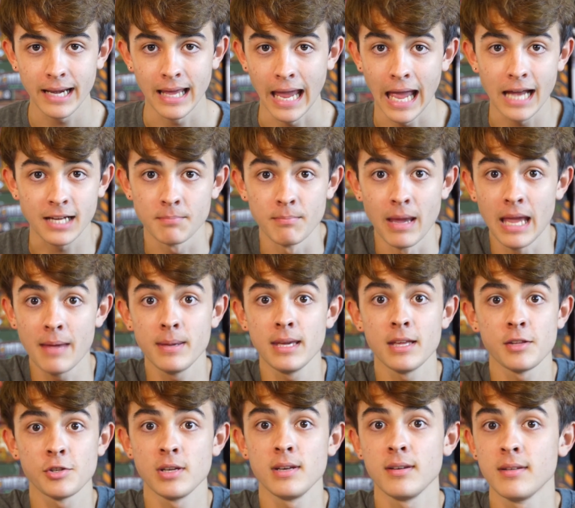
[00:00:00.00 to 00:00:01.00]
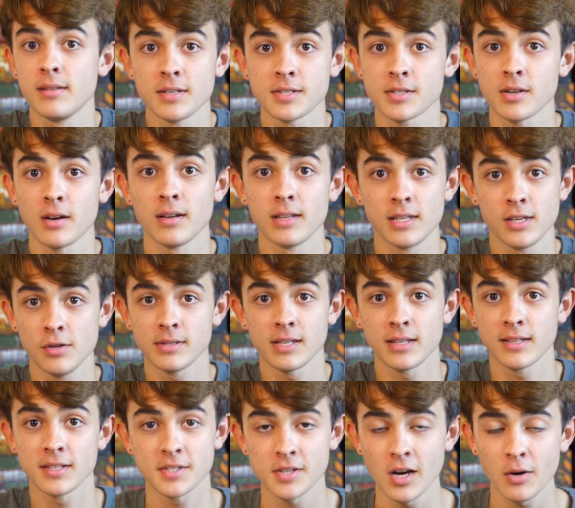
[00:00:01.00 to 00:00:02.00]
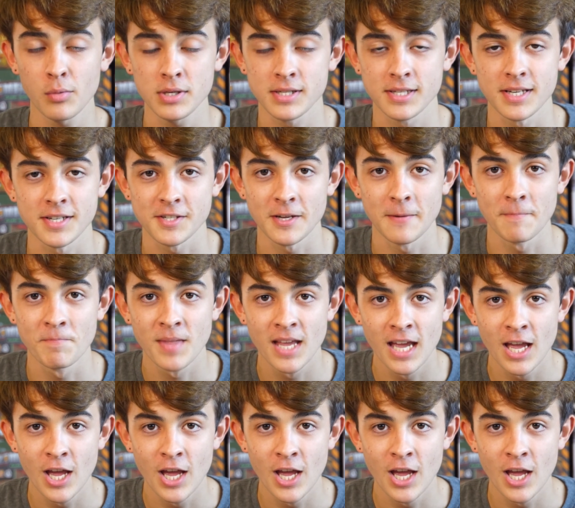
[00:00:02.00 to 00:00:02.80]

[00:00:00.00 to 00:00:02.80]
heck, maybe it's in the star using the Star Wars system,